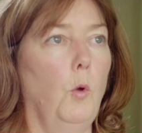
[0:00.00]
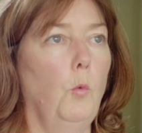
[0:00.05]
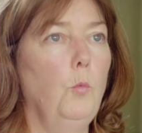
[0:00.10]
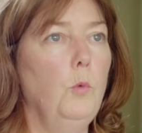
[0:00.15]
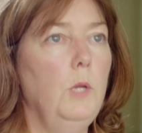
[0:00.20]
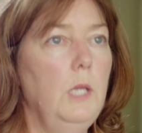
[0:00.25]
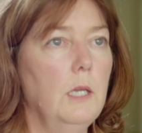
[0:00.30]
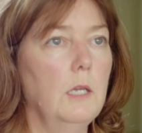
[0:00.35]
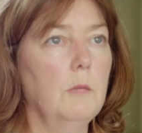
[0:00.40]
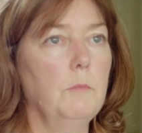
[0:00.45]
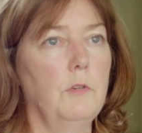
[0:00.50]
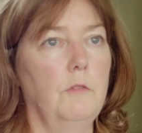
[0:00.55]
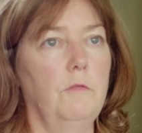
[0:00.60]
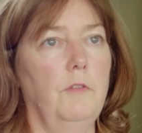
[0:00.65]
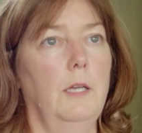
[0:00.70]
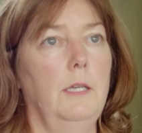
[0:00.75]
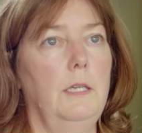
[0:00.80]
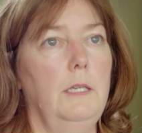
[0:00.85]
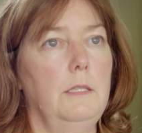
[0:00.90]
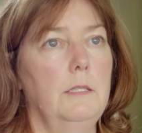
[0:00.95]
We can
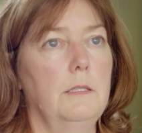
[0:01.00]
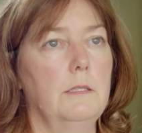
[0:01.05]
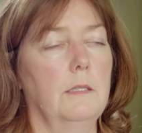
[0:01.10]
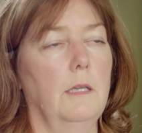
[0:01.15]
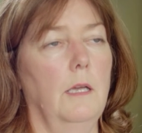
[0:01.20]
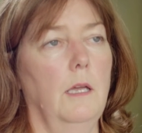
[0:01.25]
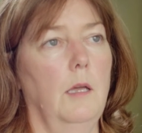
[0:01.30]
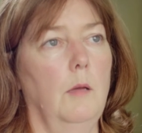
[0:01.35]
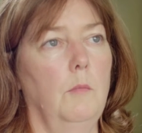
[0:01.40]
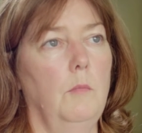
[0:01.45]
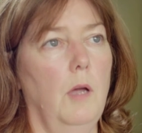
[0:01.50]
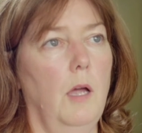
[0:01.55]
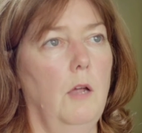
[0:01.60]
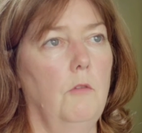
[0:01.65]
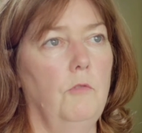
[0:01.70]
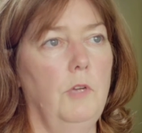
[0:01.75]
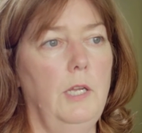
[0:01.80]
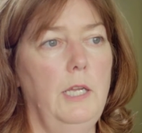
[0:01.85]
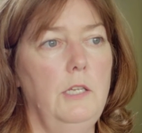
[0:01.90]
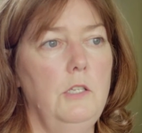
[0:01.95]
provide a
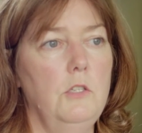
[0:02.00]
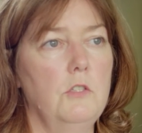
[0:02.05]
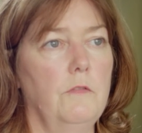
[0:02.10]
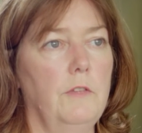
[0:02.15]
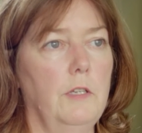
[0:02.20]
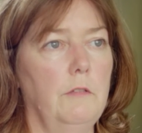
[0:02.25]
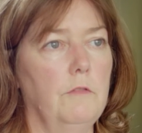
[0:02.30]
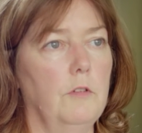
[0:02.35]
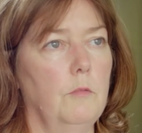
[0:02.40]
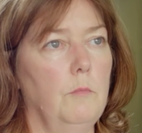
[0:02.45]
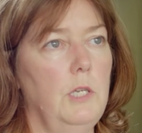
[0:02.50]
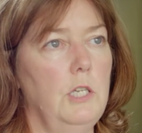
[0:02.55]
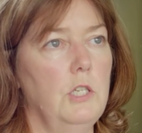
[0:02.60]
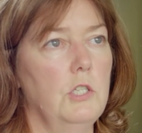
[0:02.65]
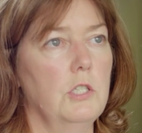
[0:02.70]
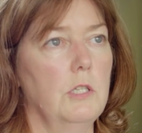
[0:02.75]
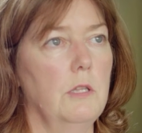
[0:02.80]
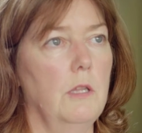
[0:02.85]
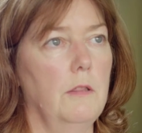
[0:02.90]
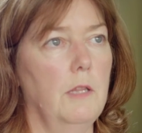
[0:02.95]
range of
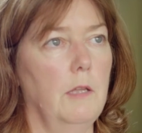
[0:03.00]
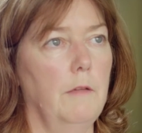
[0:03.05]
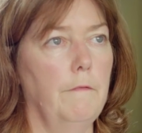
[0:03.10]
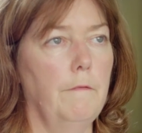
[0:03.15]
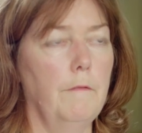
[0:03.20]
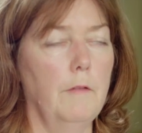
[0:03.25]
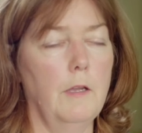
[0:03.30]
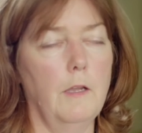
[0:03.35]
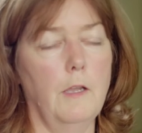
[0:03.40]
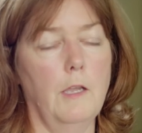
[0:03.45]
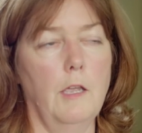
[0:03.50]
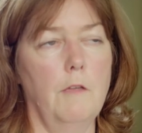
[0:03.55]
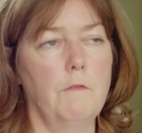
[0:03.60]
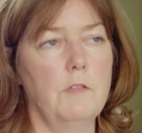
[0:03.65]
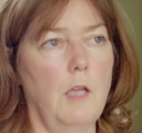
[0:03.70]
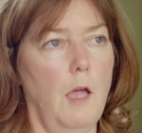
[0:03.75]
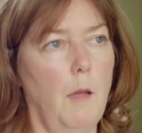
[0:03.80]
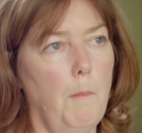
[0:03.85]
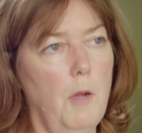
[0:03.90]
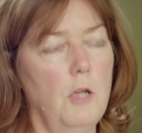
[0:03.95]
information that
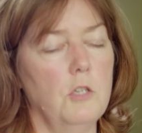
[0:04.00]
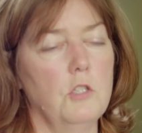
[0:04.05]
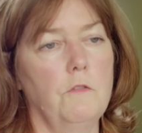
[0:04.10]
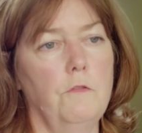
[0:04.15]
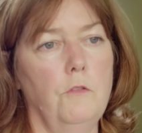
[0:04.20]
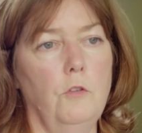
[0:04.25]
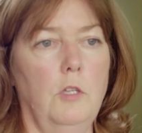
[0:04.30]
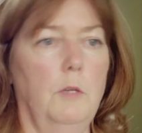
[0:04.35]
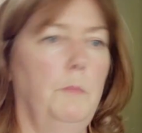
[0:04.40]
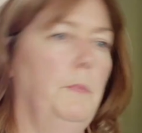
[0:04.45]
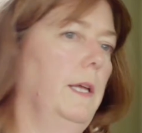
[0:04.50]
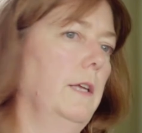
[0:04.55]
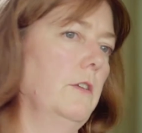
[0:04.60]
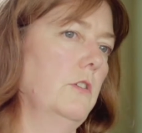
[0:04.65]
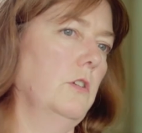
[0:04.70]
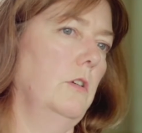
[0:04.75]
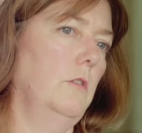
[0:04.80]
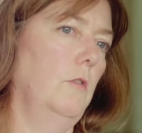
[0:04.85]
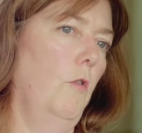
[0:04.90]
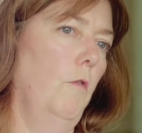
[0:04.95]
gives a much fuller
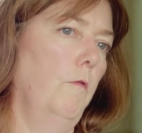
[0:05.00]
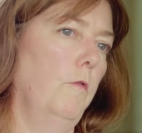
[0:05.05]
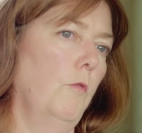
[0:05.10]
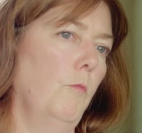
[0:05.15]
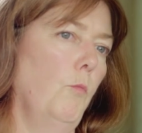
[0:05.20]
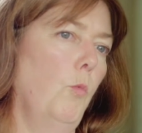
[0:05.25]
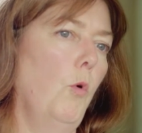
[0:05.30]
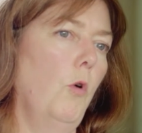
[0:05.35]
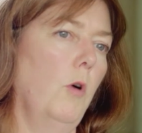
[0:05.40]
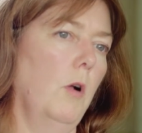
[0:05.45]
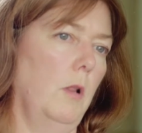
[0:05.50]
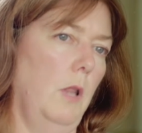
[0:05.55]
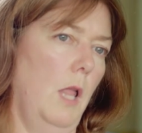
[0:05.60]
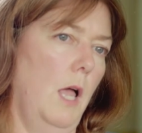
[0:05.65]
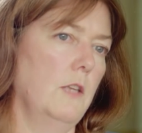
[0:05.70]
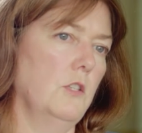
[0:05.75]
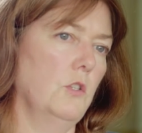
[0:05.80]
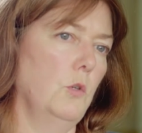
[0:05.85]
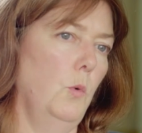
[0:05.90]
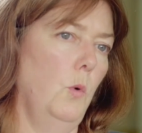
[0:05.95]
picture of what
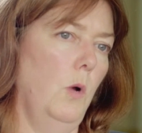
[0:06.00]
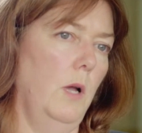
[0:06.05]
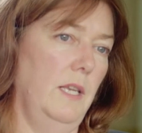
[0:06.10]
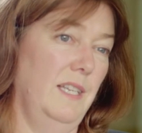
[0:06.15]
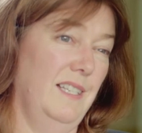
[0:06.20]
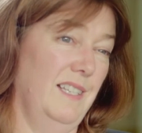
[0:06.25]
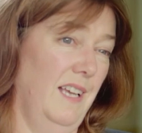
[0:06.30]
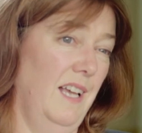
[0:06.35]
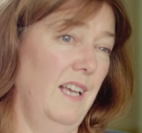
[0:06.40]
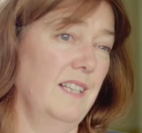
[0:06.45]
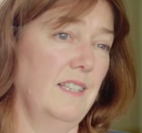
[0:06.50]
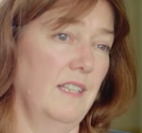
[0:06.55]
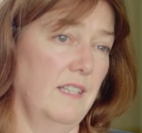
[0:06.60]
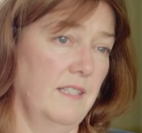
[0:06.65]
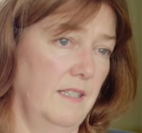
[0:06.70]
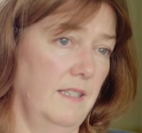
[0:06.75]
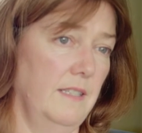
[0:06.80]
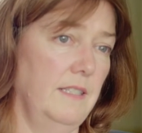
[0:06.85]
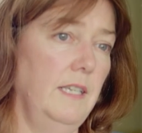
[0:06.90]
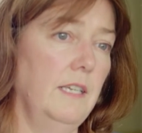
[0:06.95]
Glasgow as a
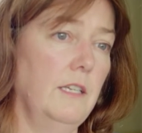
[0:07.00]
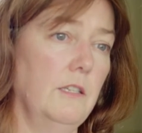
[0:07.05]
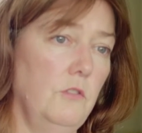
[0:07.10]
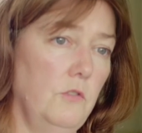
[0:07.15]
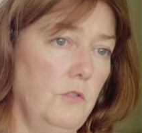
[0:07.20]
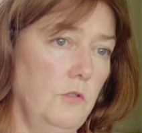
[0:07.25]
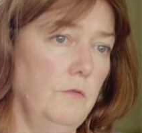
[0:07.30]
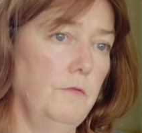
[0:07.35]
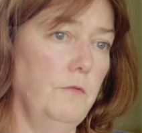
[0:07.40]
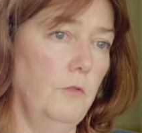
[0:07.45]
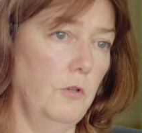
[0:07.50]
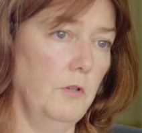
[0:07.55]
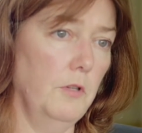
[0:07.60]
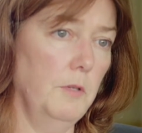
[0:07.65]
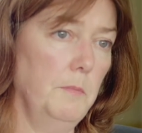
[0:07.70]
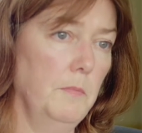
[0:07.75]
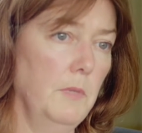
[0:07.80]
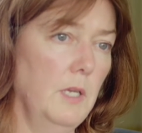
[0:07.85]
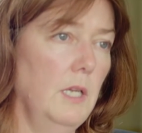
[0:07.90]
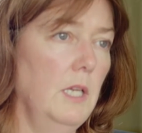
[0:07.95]
city can do for
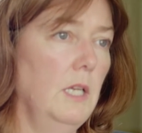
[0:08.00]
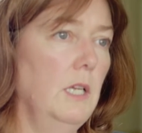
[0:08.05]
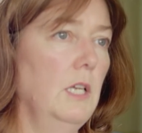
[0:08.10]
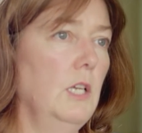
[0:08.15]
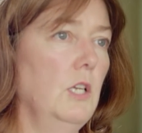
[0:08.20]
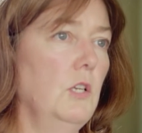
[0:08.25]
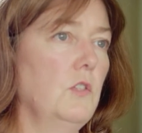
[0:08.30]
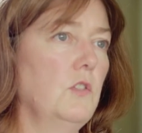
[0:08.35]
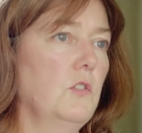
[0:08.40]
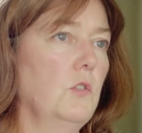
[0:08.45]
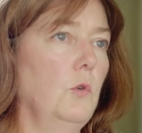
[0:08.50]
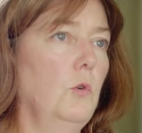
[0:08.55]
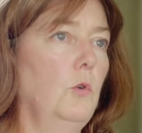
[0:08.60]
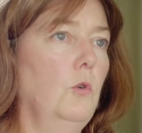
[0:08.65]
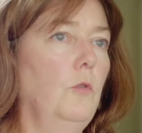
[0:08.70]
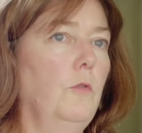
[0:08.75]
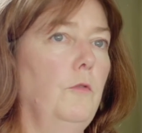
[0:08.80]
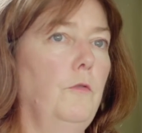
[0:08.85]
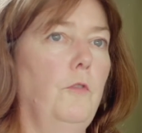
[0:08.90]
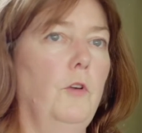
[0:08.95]
them.
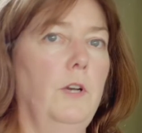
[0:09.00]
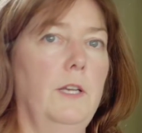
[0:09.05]
So, for